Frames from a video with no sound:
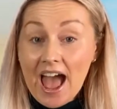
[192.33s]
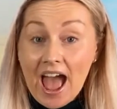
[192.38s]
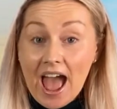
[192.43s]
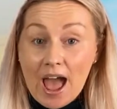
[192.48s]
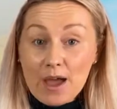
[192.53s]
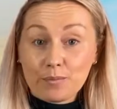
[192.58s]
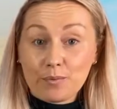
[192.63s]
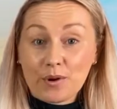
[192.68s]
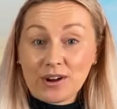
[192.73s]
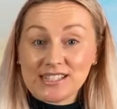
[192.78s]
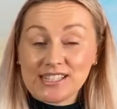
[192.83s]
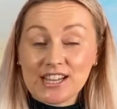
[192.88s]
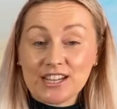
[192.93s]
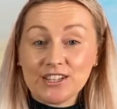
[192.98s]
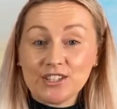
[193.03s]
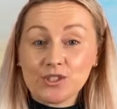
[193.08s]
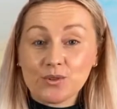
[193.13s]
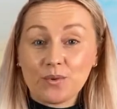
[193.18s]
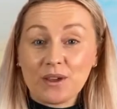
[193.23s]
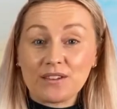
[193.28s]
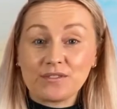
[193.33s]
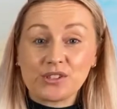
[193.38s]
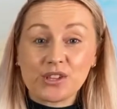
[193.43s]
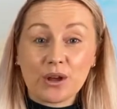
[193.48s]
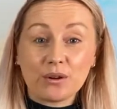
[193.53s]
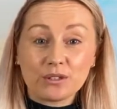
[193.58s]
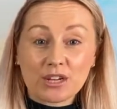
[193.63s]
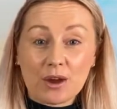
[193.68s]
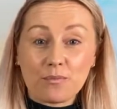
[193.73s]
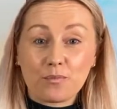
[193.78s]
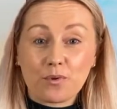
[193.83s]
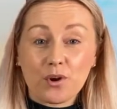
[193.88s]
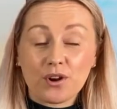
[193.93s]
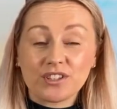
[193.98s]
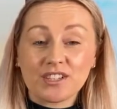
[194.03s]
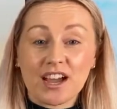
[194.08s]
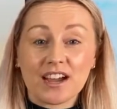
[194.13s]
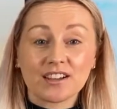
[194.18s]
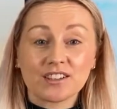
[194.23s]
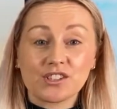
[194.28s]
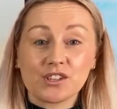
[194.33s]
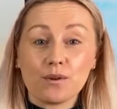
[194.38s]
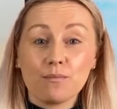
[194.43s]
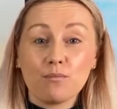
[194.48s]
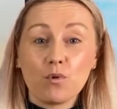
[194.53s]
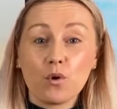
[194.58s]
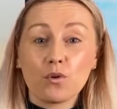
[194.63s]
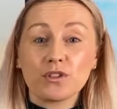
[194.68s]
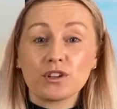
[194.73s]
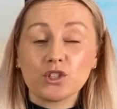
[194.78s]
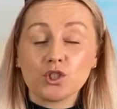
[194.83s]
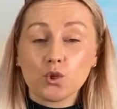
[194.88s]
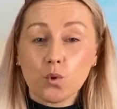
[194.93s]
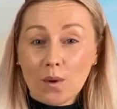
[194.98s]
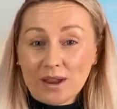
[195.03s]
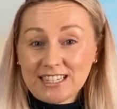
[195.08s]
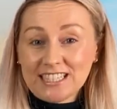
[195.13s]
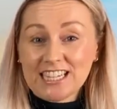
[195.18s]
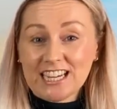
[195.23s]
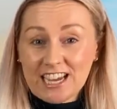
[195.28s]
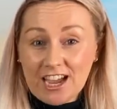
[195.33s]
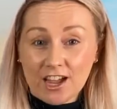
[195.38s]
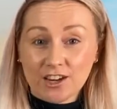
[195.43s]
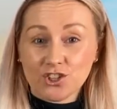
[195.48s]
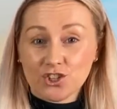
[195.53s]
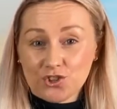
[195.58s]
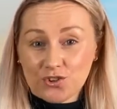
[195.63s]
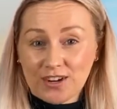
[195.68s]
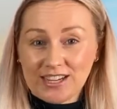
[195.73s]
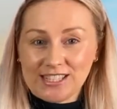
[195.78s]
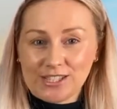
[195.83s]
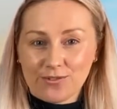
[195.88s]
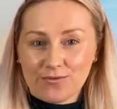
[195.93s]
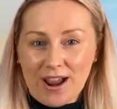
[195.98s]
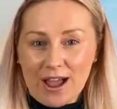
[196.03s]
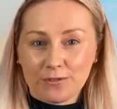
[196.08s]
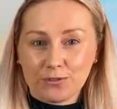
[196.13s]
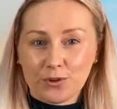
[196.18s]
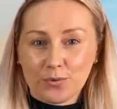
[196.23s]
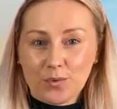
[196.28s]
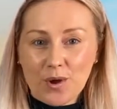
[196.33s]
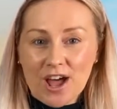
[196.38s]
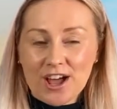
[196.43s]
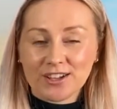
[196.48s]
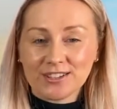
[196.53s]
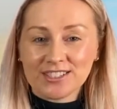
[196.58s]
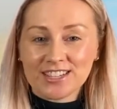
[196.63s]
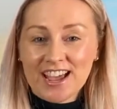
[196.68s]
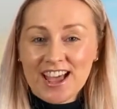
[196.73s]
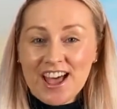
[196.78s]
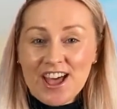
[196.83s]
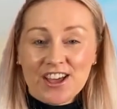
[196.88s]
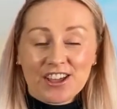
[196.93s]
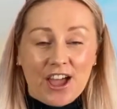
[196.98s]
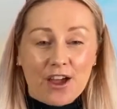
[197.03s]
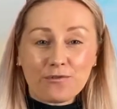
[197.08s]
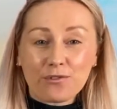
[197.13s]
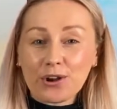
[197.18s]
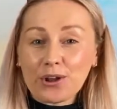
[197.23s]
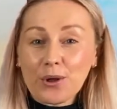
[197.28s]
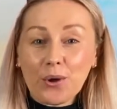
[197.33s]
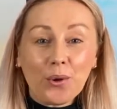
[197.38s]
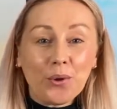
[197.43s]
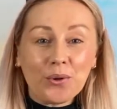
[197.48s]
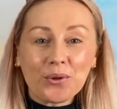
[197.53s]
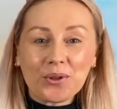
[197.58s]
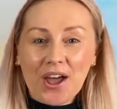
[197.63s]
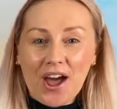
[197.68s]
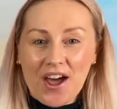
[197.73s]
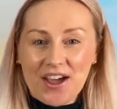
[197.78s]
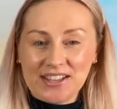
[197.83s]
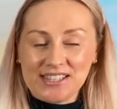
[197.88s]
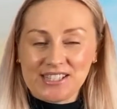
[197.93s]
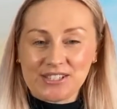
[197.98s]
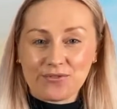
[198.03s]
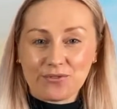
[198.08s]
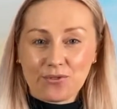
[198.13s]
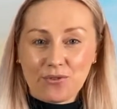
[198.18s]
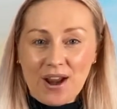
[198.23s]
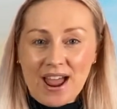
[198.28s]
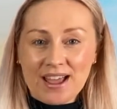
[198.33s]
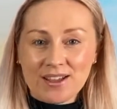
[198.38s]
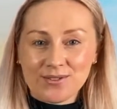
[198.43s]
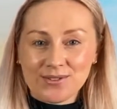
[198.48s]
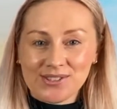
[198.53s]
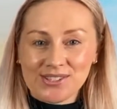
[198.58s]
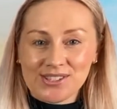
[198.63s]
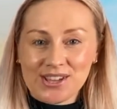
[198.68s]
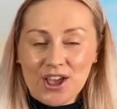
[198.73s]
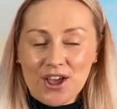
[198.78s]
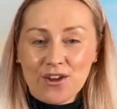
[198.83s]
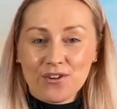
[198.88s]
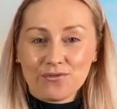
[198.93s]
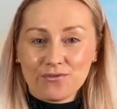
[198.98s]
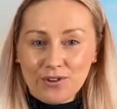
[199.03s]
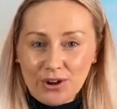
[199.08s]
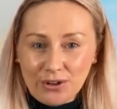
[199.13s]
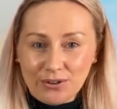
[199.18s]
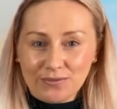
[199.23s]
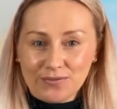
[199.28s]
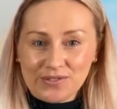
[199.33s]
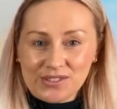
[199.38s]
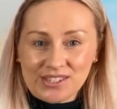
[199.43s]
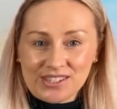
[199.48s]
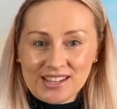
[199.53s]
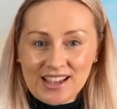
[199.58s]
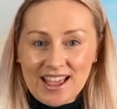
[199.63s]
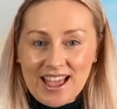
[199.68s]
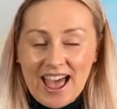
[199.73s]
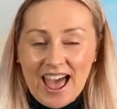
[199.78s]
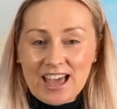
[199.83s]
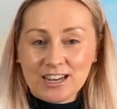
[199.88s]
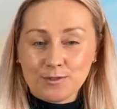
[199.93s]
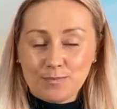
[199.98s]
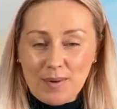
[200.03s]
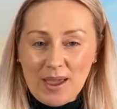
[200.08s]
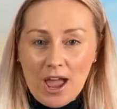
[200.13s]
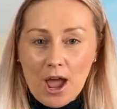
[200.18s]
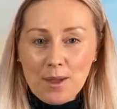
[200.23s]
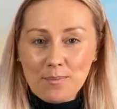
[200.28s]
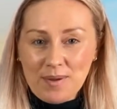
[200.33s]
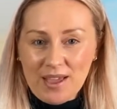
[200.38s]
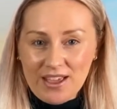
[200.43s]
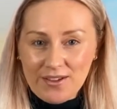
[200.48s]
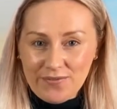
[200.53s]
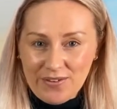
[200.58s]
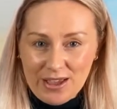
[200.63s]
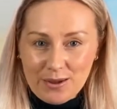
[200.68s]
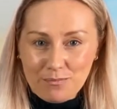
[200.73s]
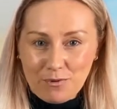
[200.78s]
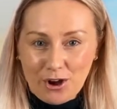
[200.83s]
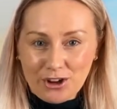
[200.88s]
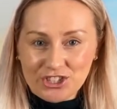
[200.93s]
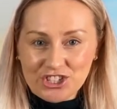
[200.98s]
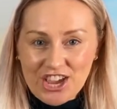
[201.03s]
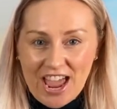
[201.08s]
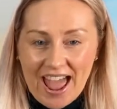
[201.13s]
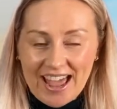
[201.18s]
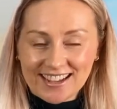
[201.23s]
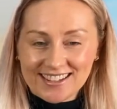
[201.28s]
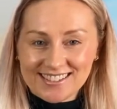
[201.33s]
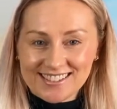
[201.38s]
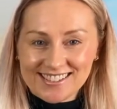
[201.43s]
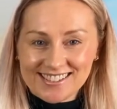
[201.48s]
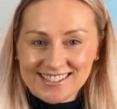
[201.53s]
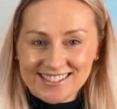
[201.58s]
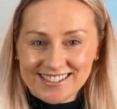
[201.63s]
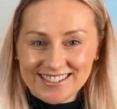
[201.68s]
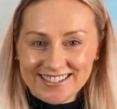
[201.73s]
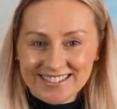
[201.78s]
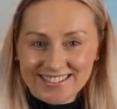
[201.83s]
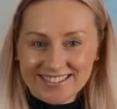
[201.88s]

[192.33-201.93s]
At present, we have sold our product to more than 20 countries around the world, covering all kinds of grounds, roofs and BIPV projects.